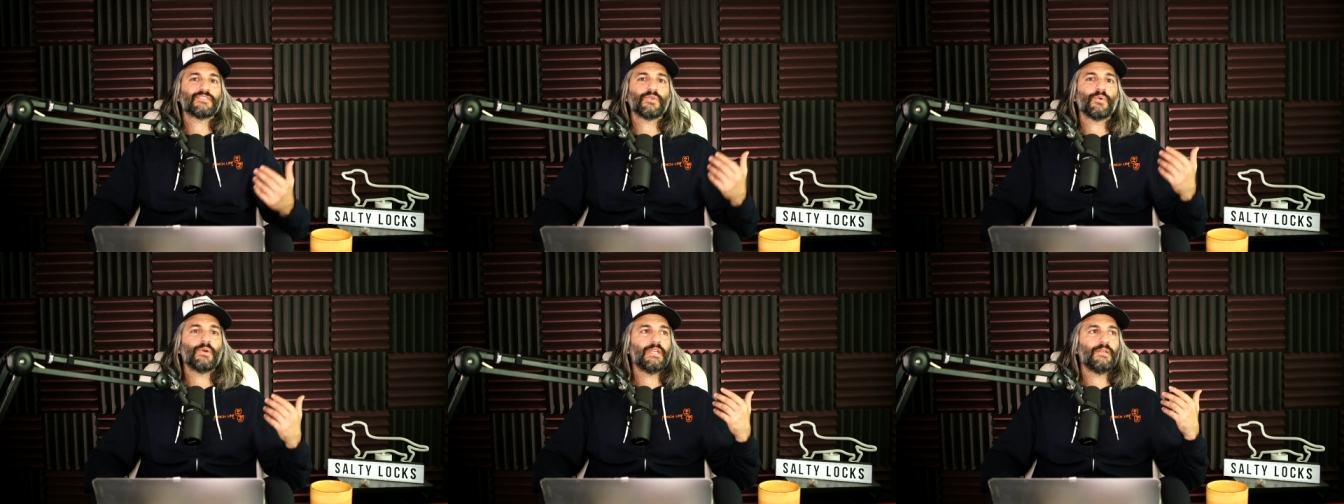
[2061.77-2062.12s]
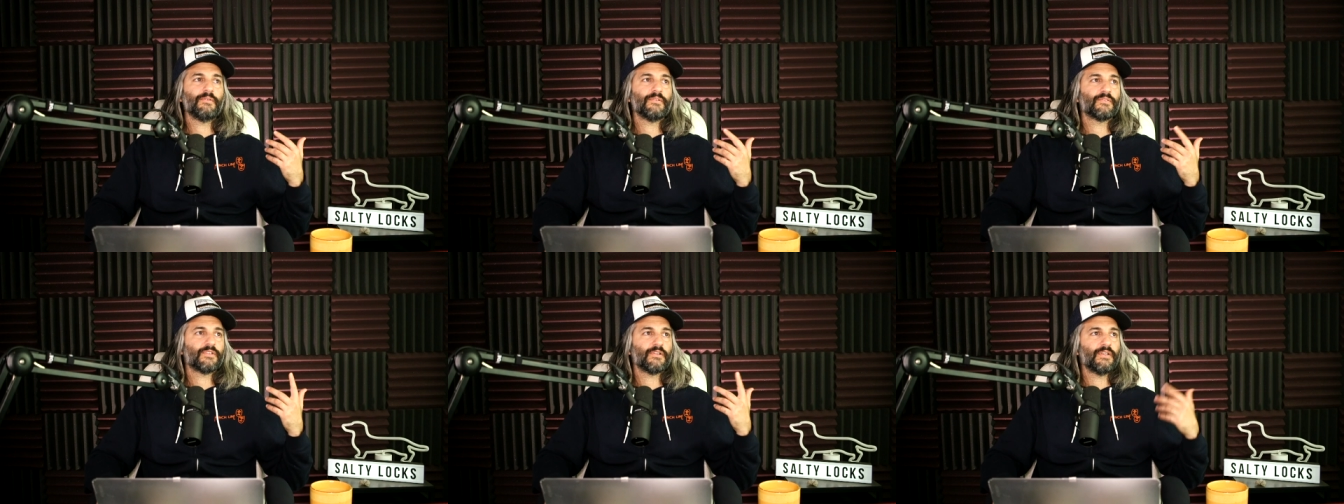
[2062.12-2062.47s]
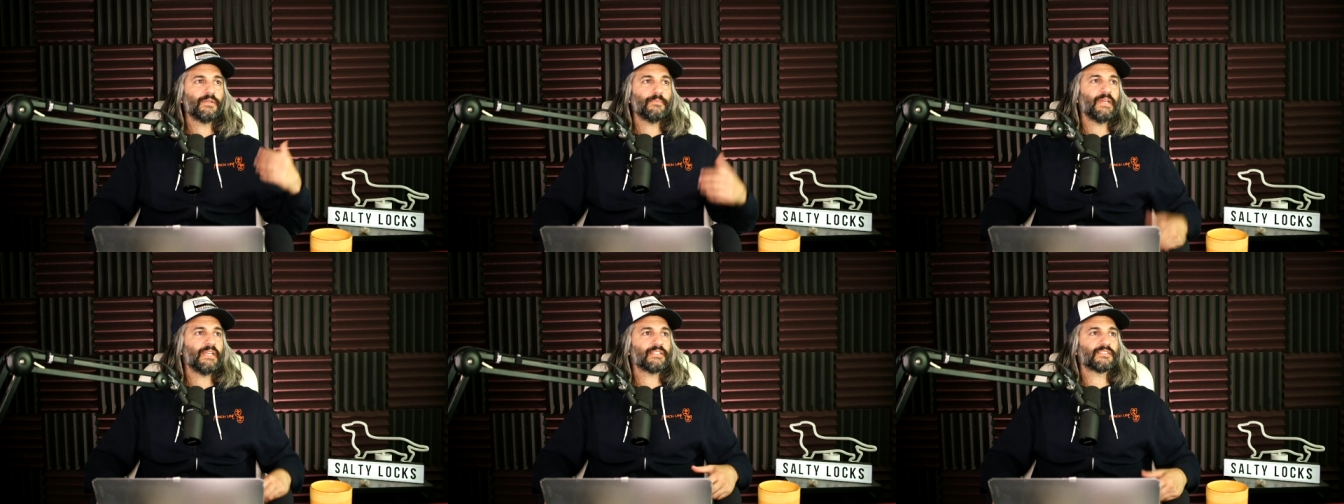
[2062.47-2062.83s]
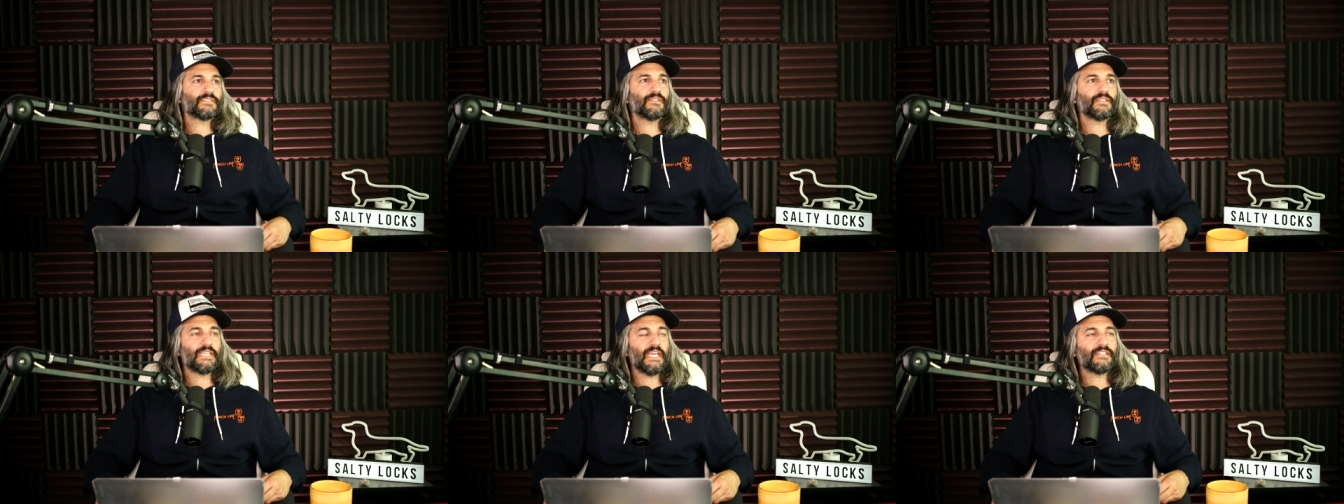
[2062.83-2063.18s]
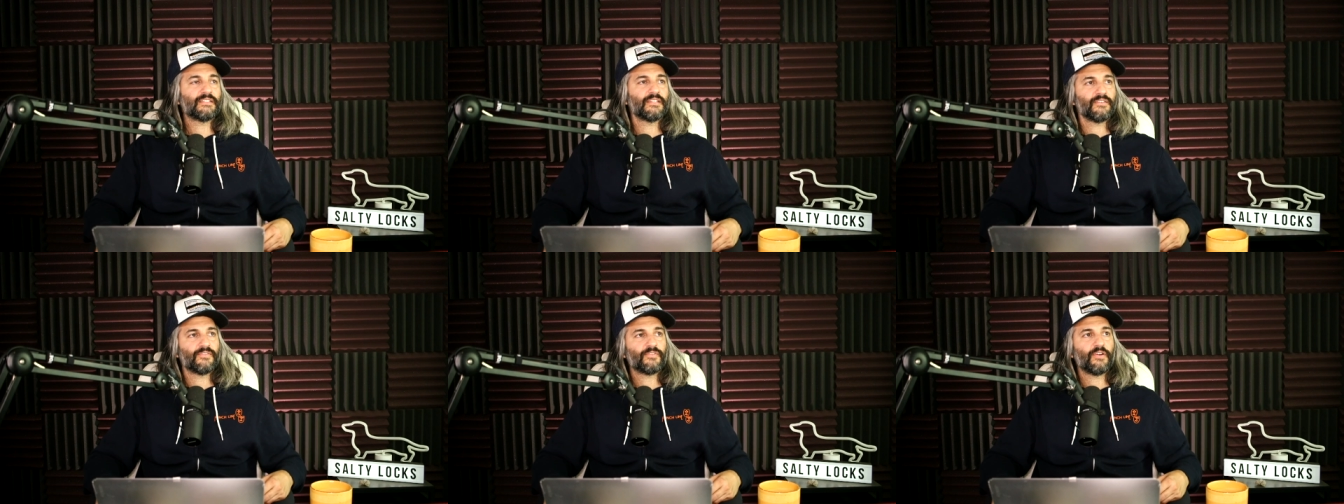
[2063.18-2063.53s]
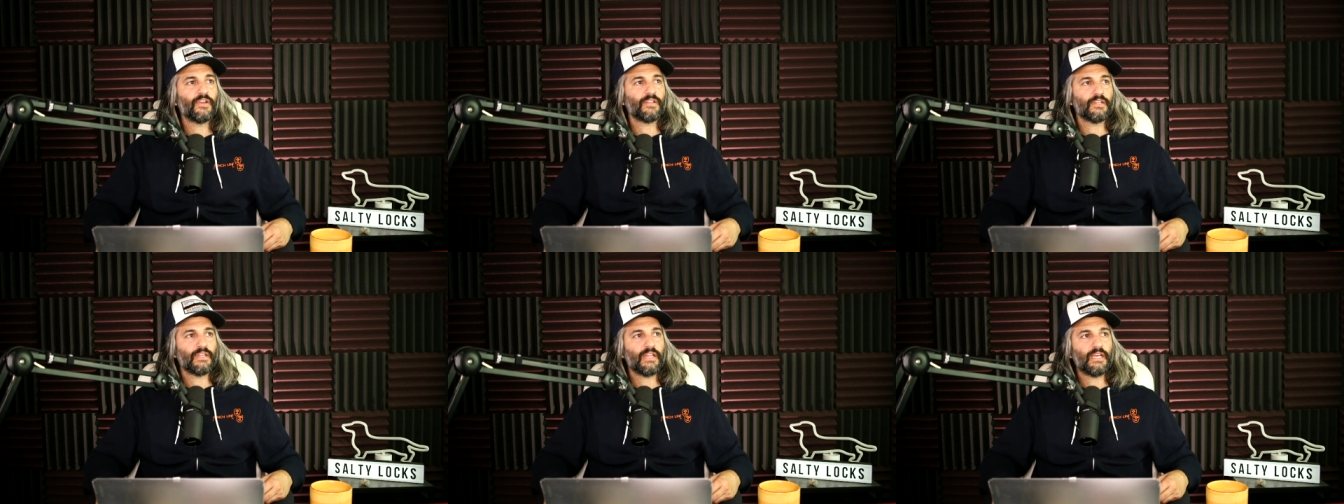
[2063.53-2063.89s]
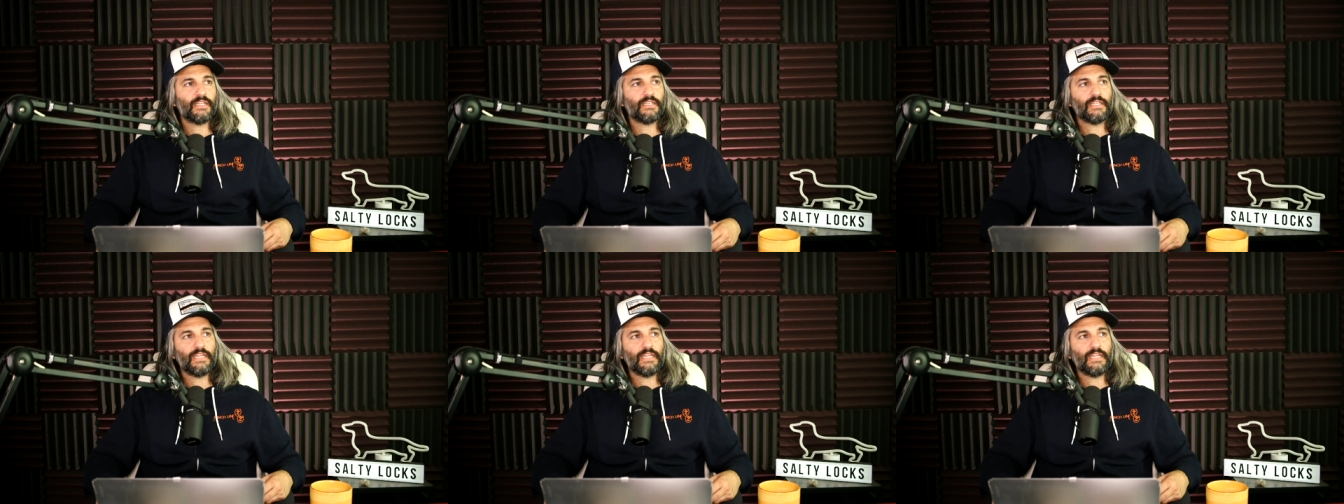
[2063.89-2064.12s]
20, 30 minutes to get to the front of the line.